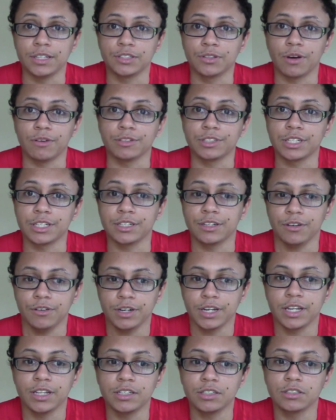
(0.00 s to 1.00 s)
So I was like,
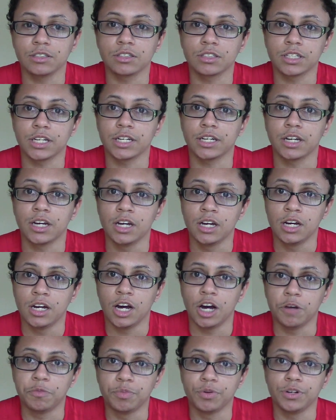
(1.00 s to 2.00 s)
okay, this looks like
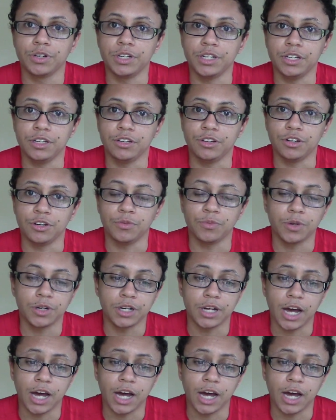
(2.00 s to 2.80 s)
a pretty good one.